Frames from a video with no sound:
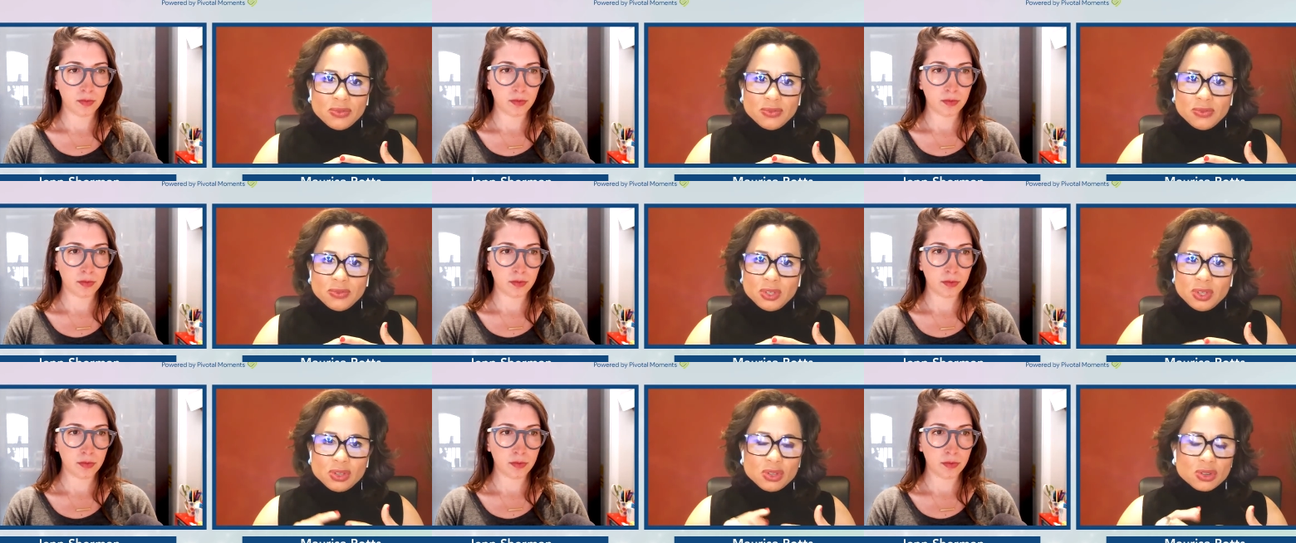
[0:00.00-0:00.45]

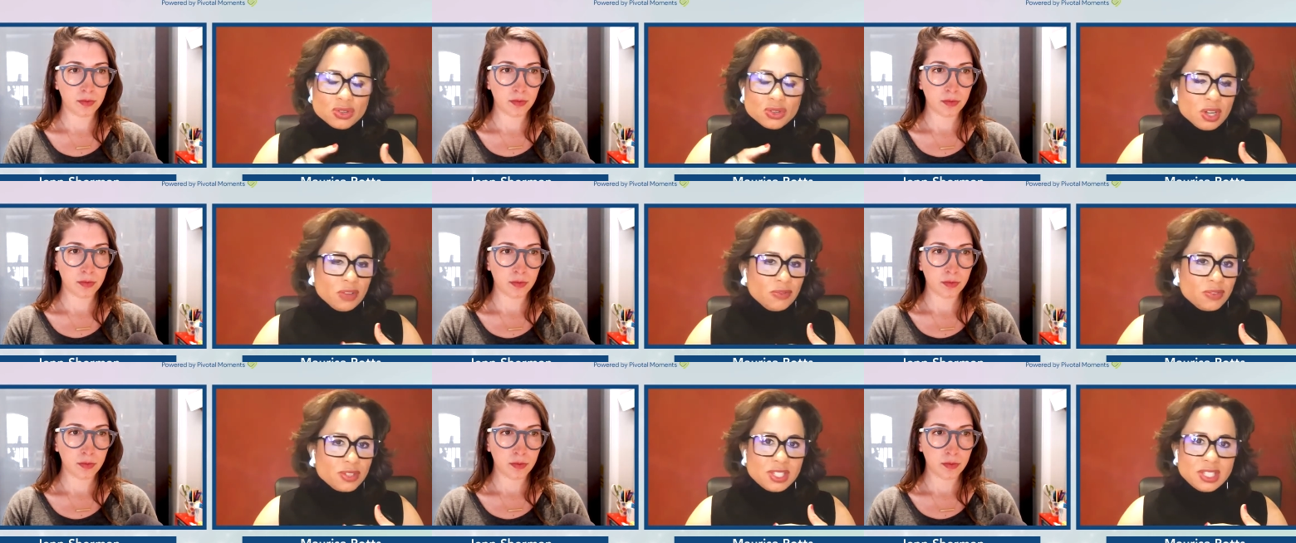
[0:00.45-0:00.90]
Speaker 1: your
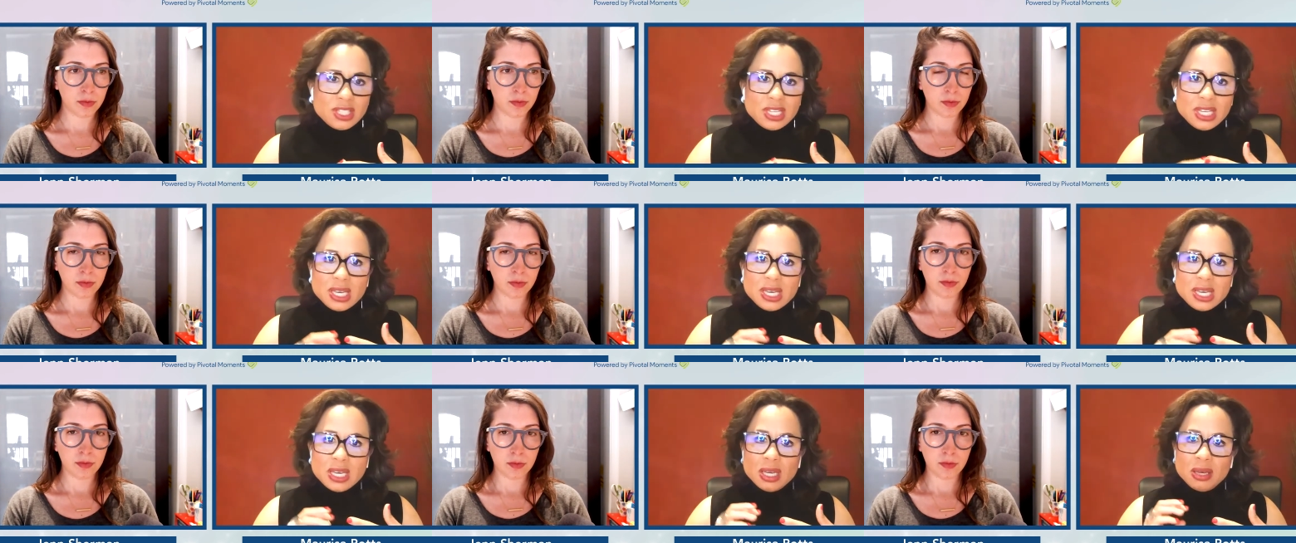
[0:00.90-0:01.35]

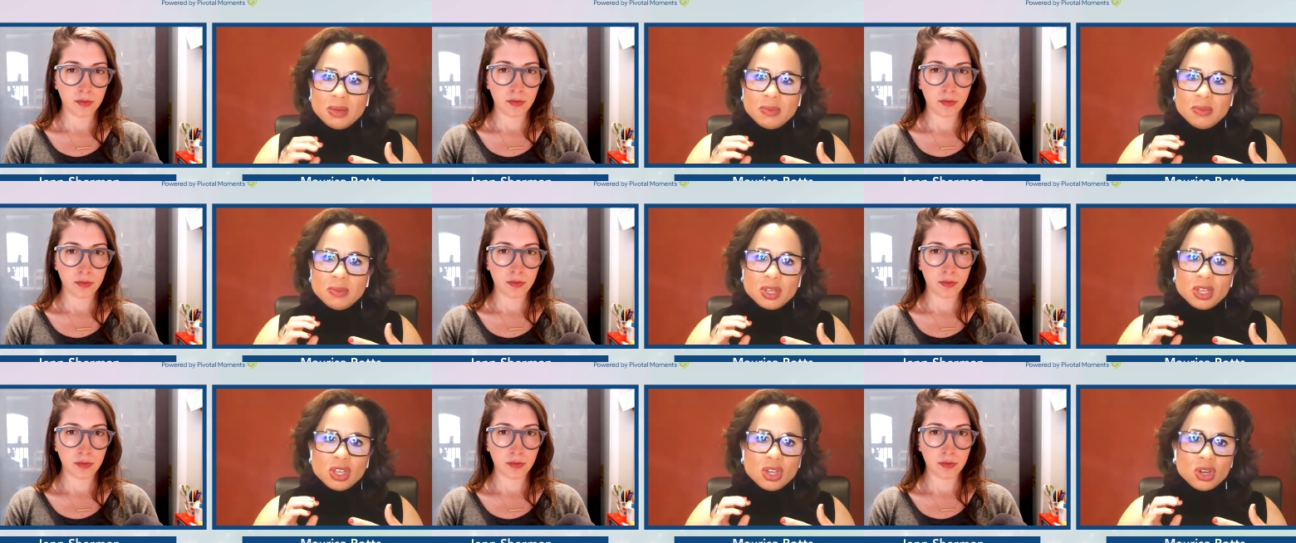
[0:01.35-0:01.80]

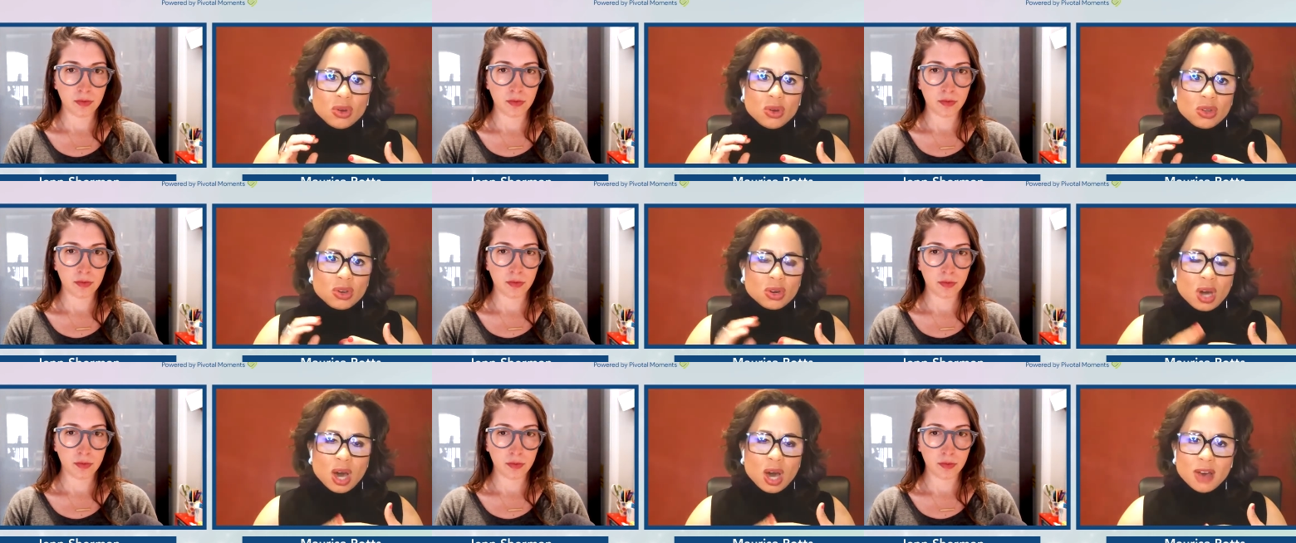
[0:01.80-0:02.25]
self-esteem, you know,
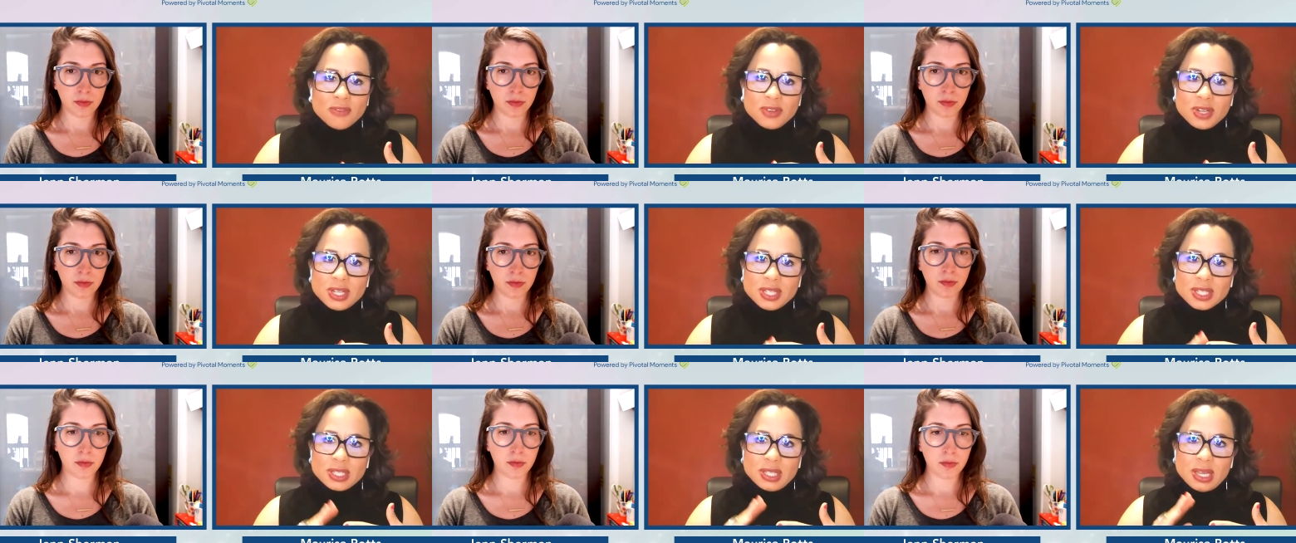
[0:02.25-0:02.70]
your
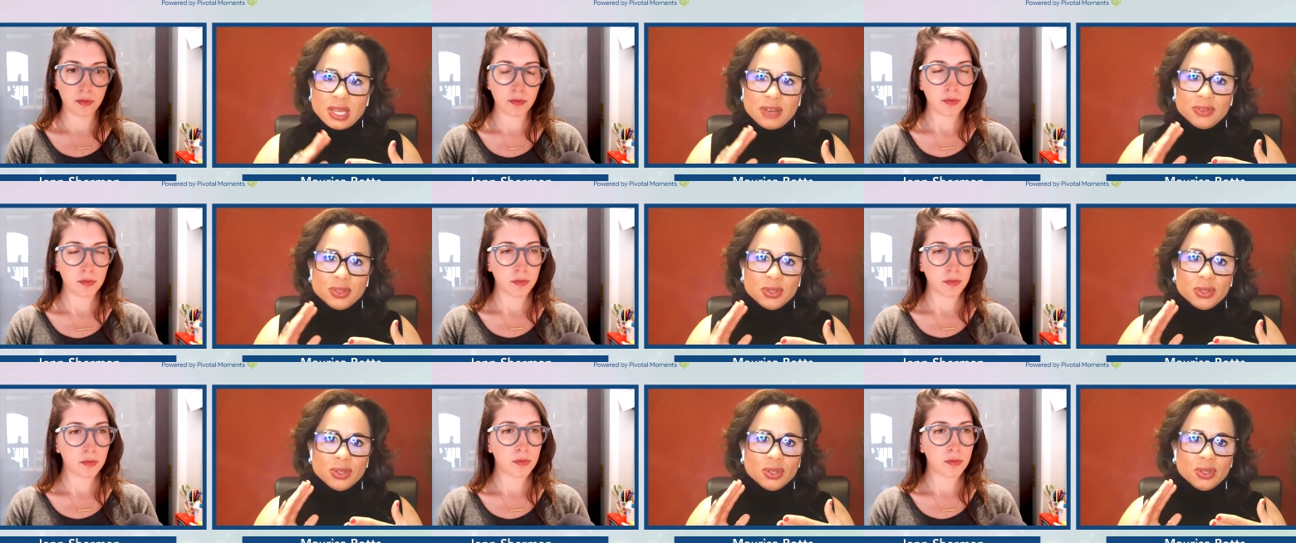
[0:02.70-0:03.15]
confidence
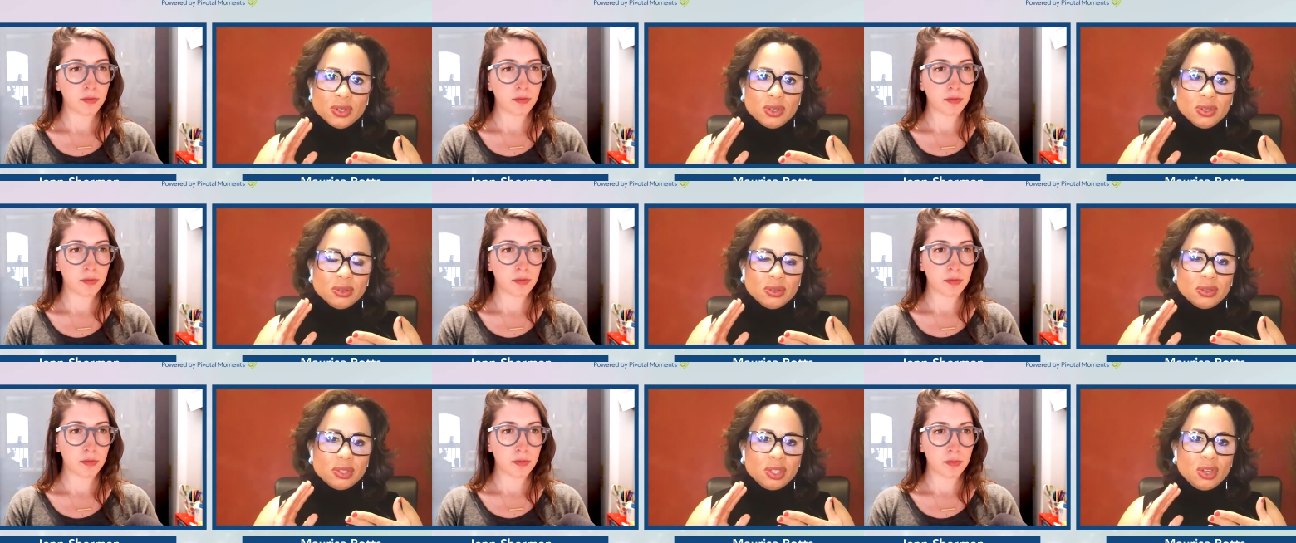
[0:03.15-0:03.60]

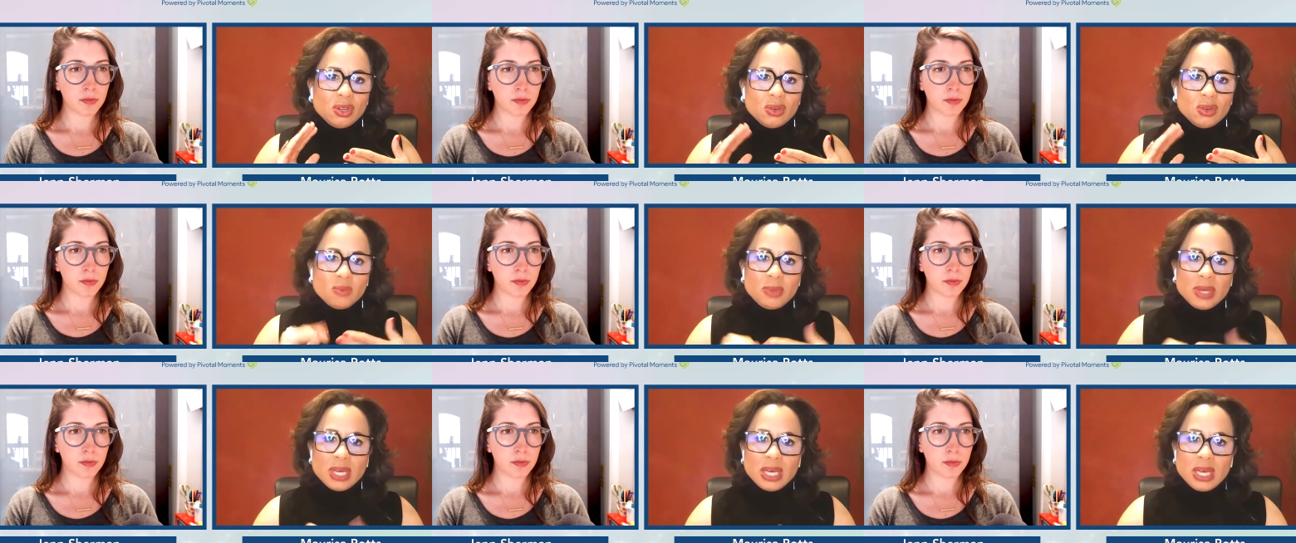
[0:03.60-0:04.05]
level, you know,
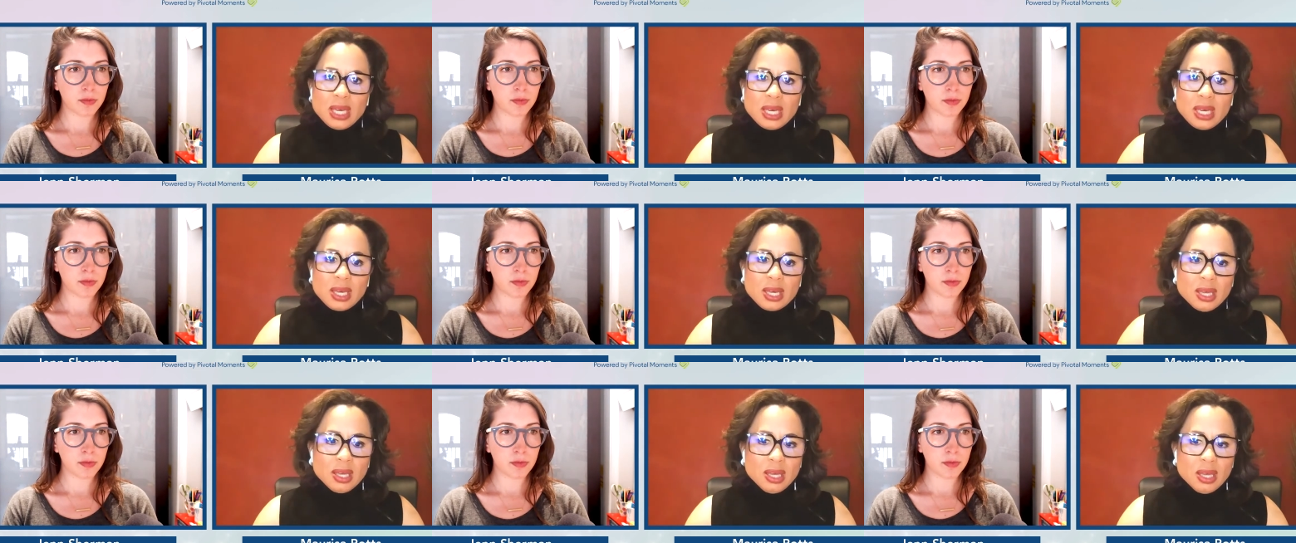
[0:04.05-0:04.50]

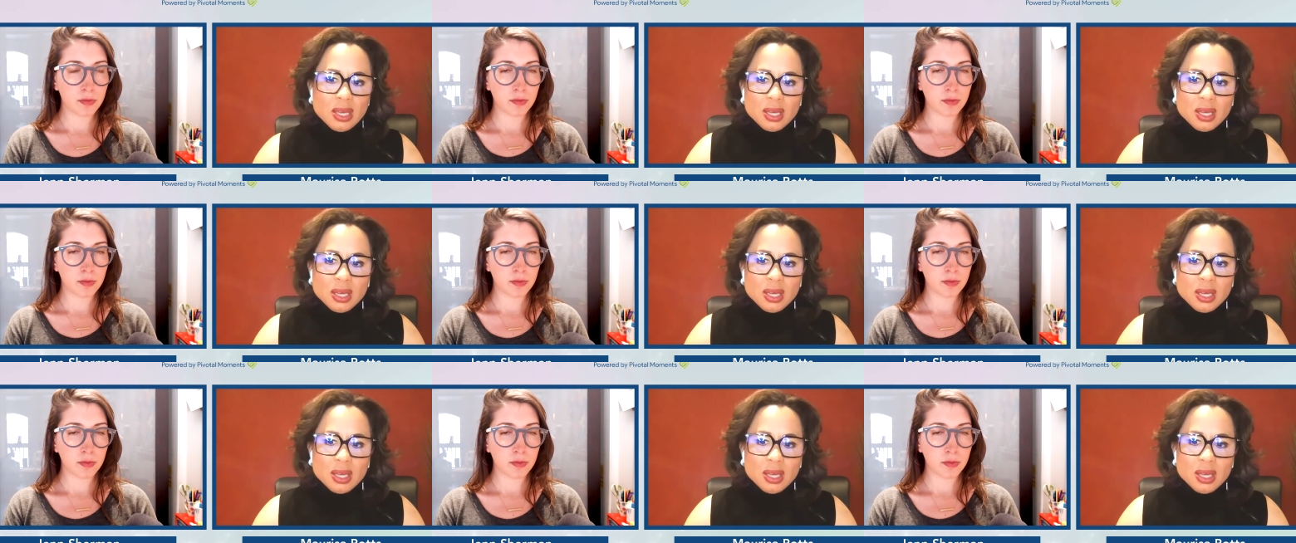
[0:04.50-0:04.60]
being,